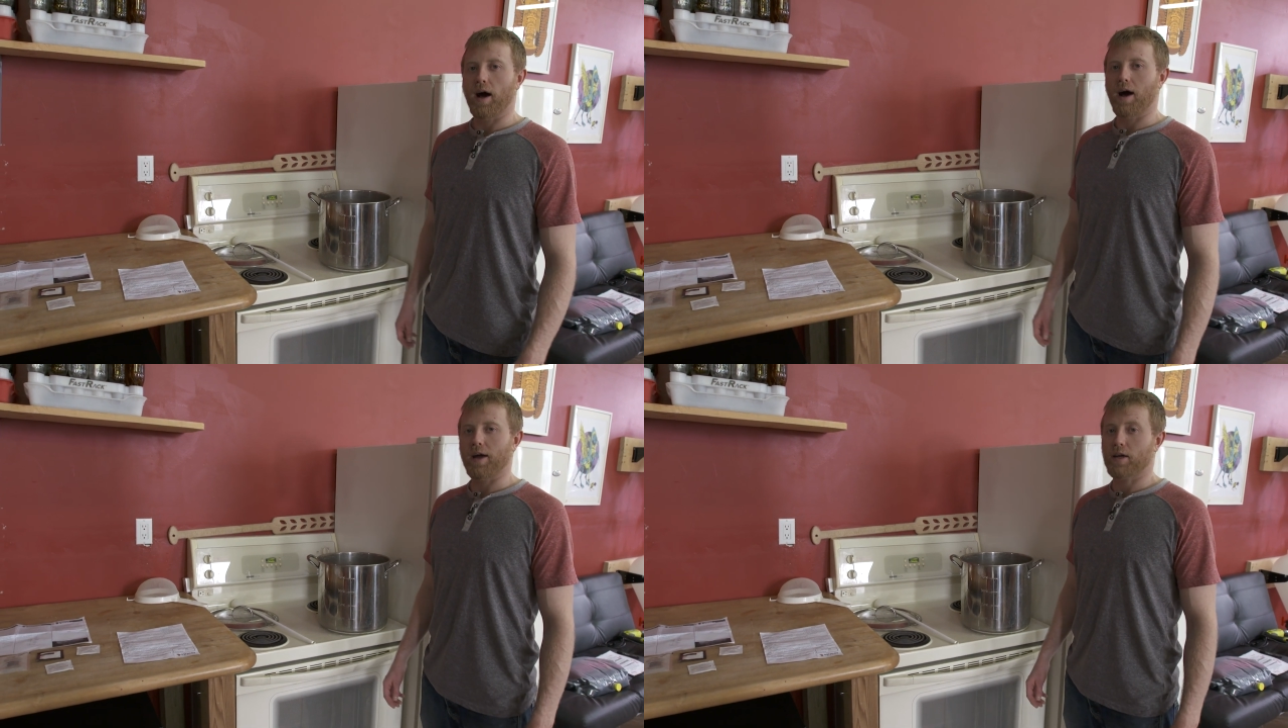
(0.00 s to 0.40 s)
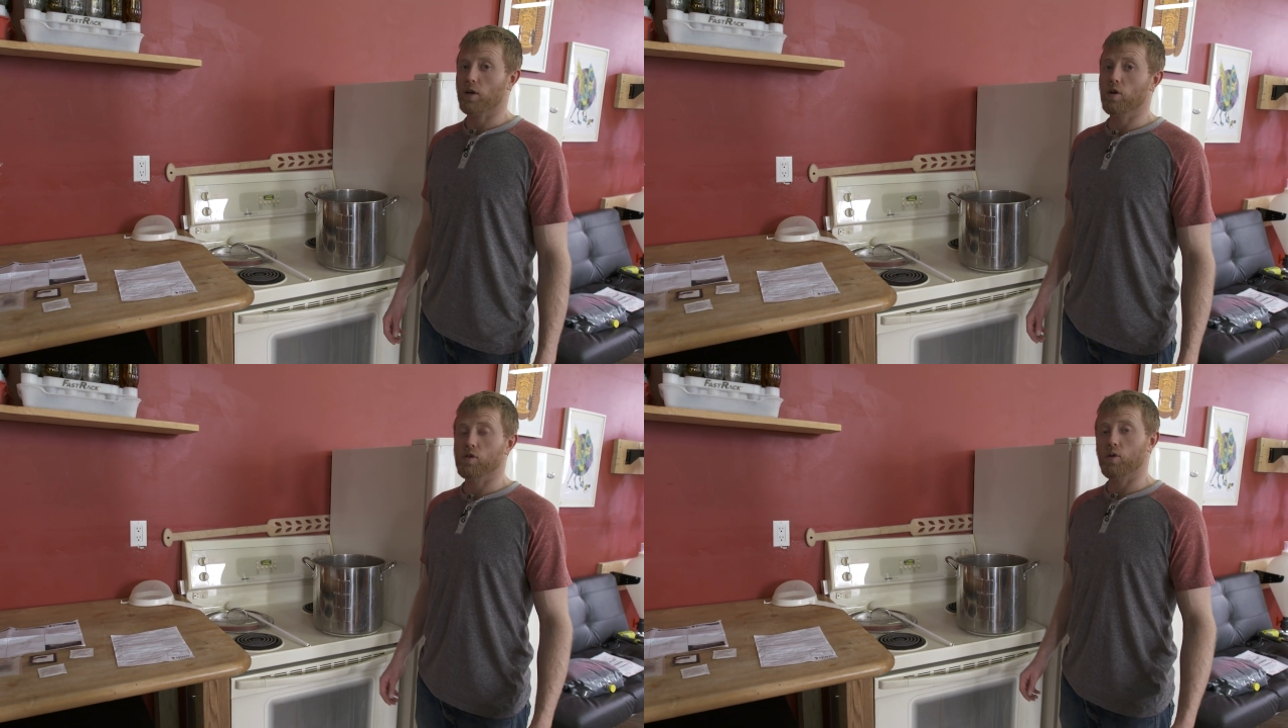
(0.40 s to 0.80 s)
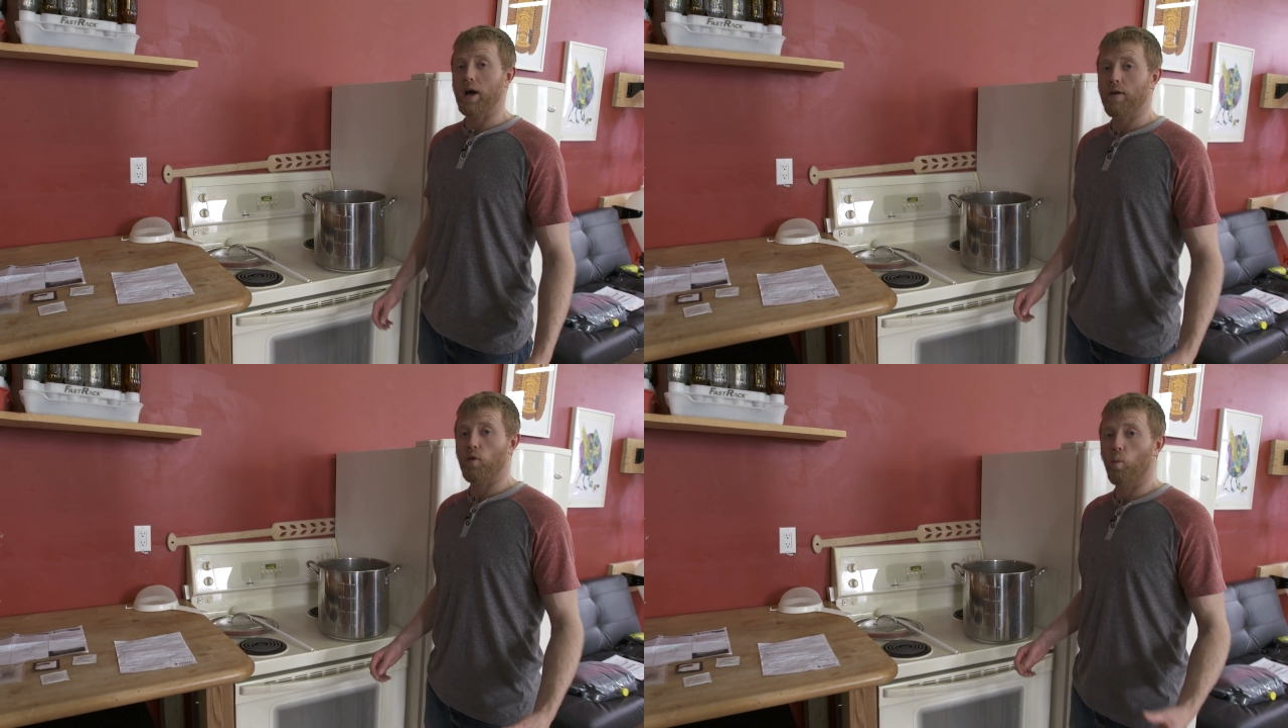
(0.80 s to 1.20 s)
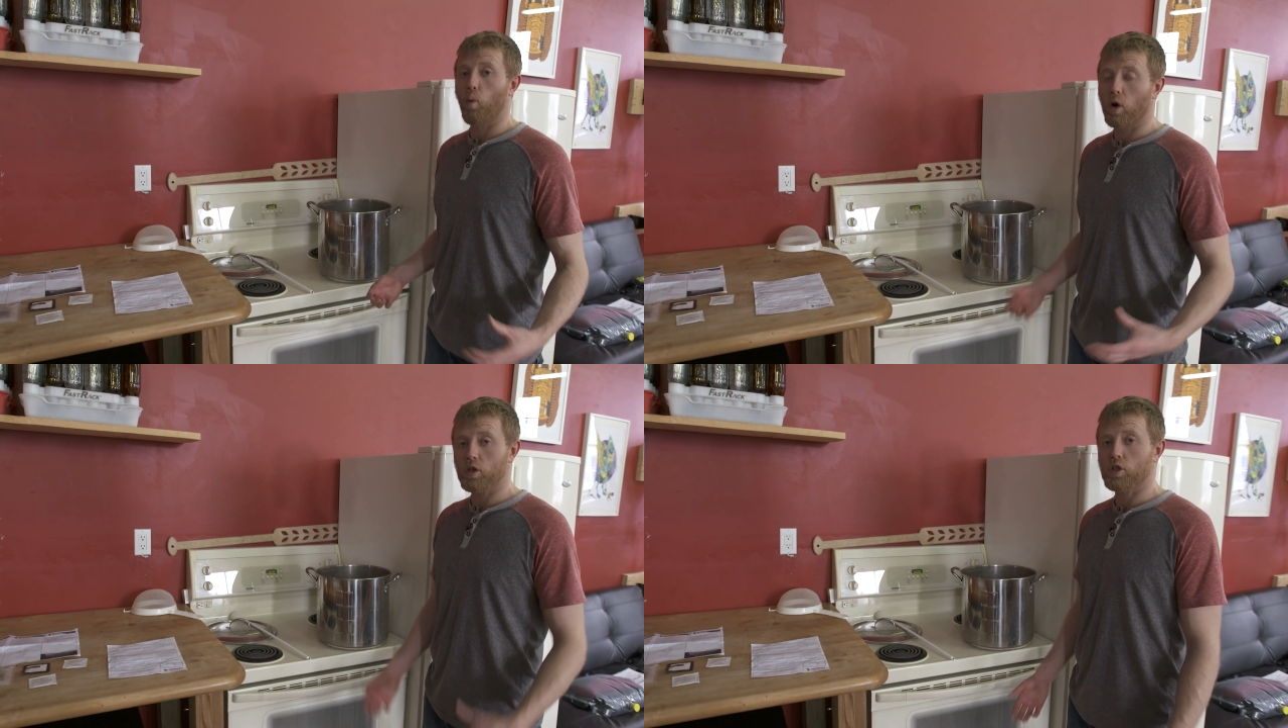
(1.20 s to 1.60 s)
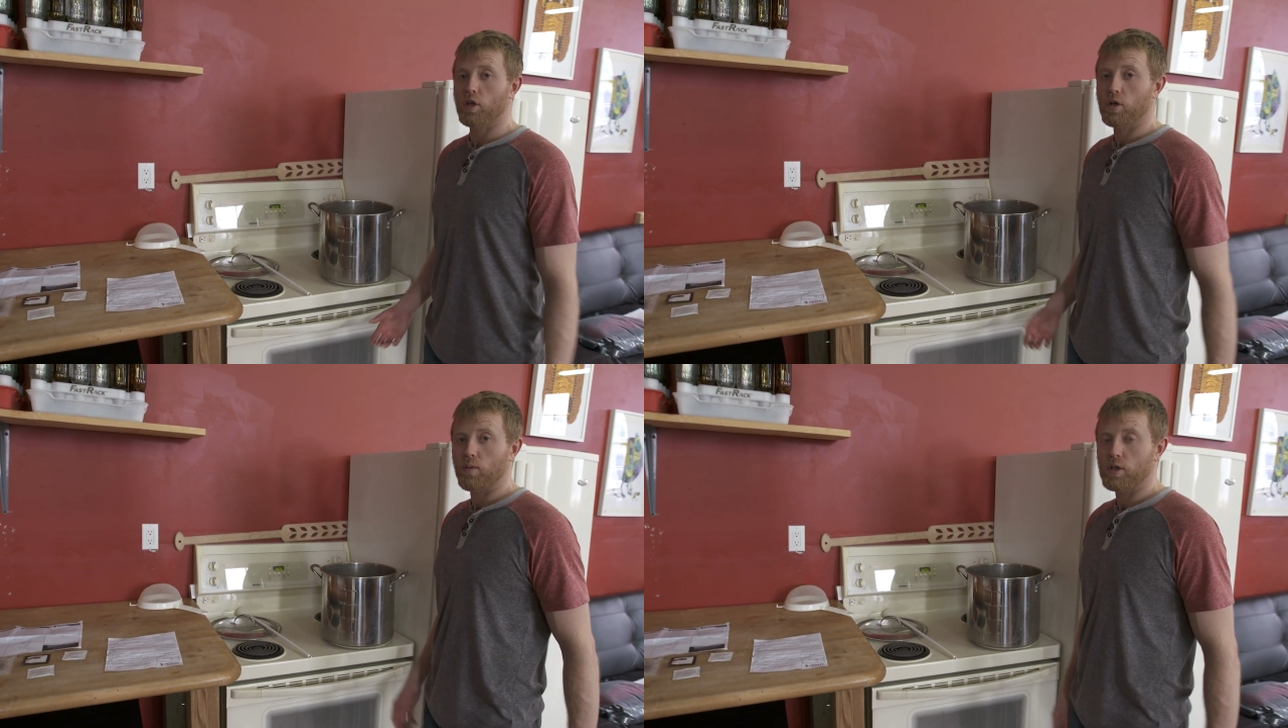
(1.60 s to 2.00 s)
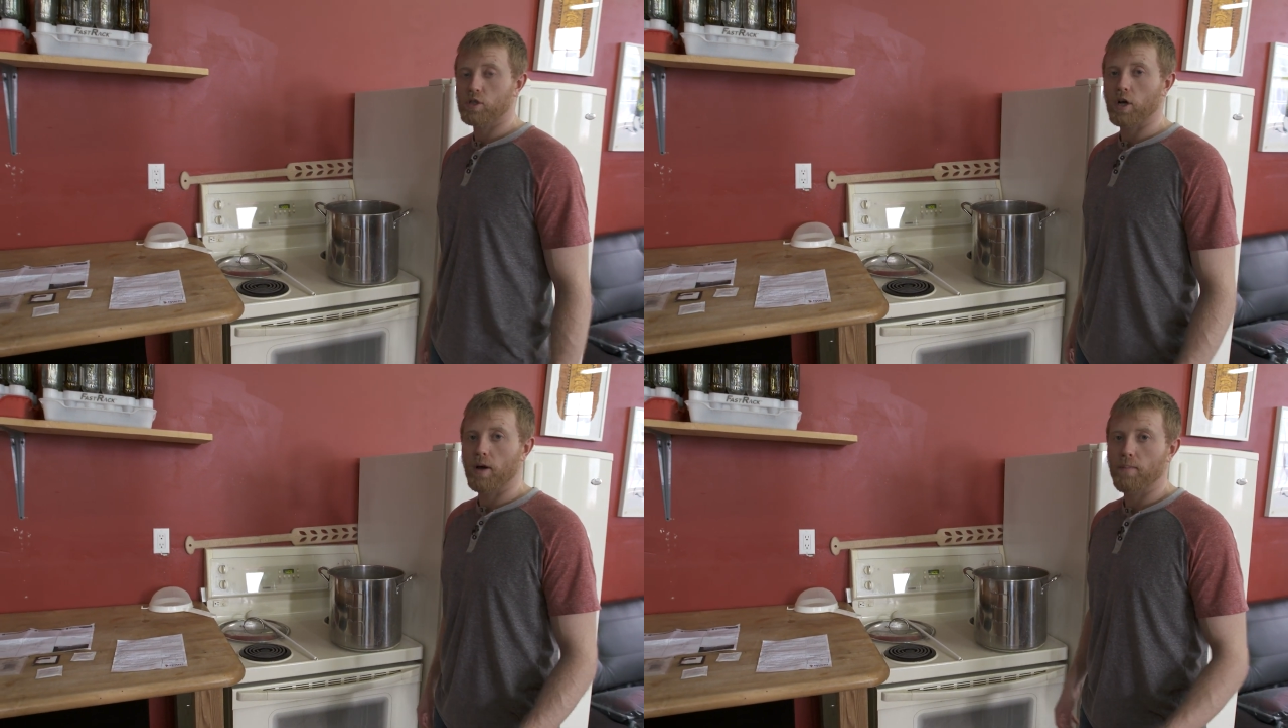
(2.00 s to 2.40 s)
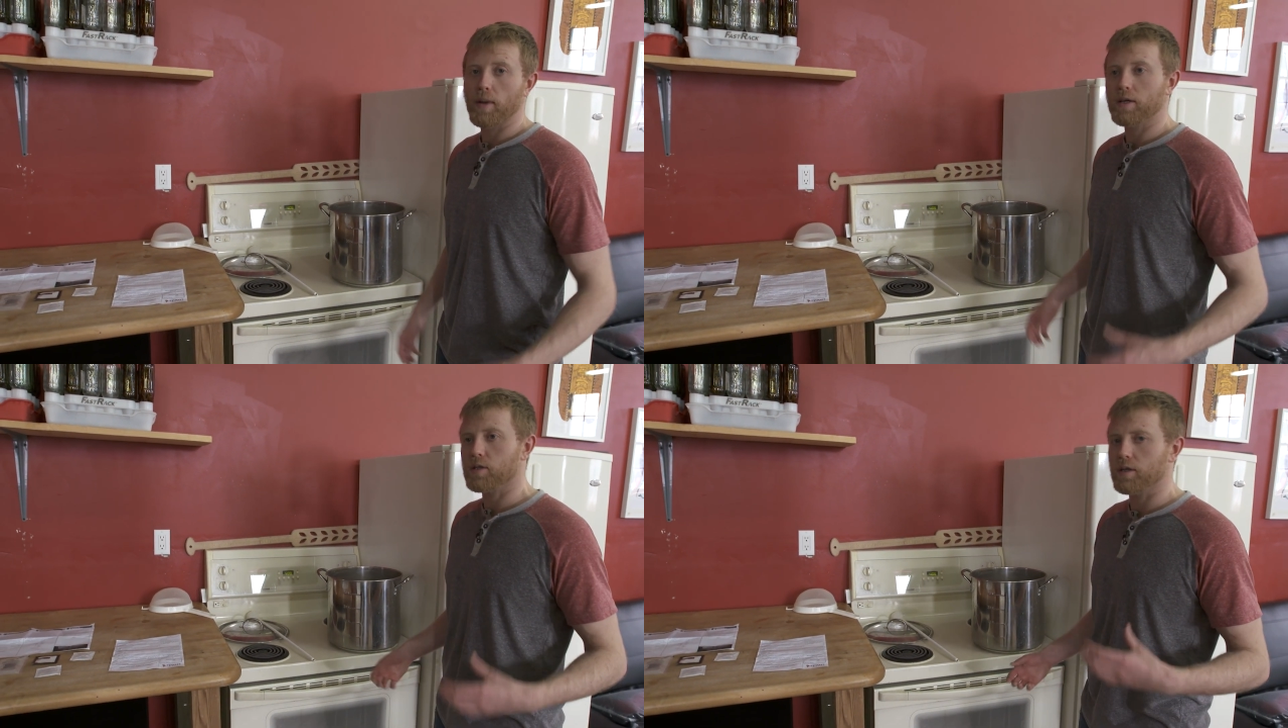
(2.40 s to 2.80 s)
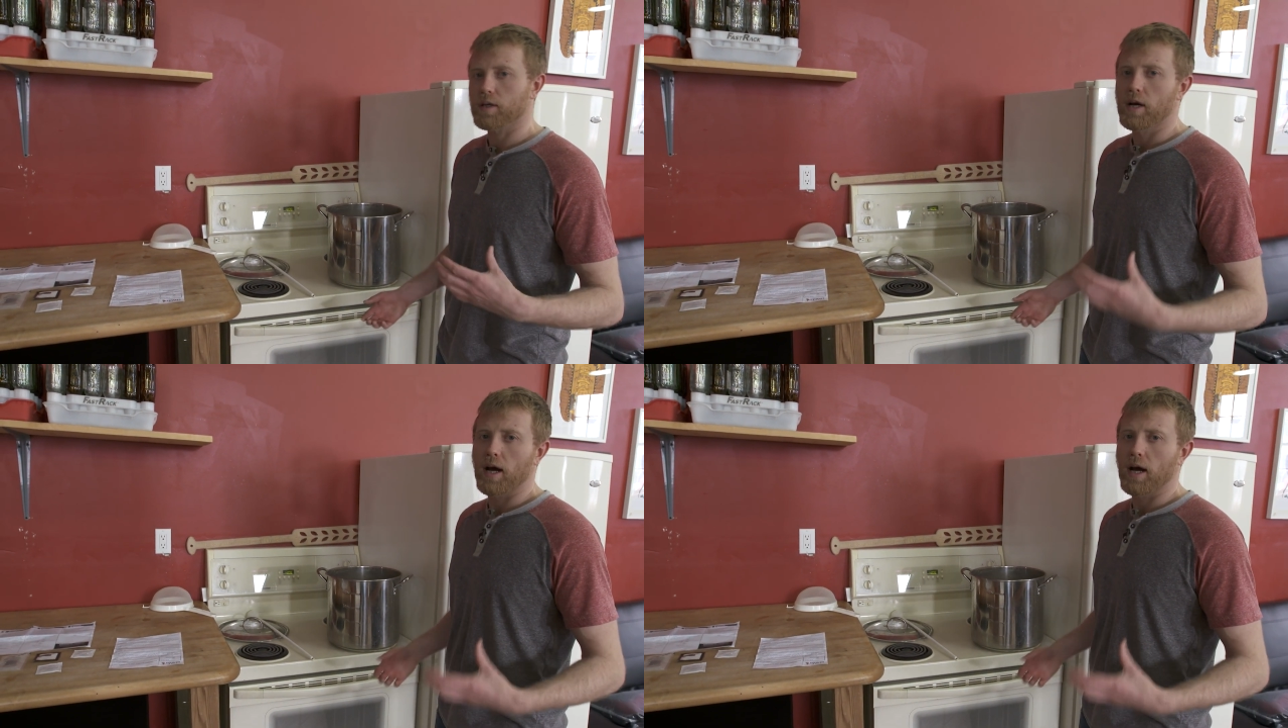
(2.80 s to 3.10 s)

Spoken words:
You can also have a wort chiller, which makes it